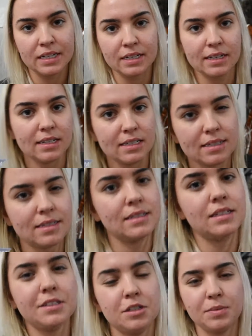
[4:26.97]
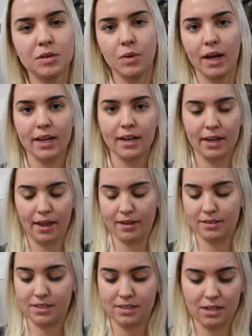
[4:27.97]
it is still a little bit wet,
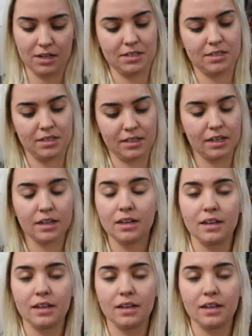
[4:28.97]
and honestly,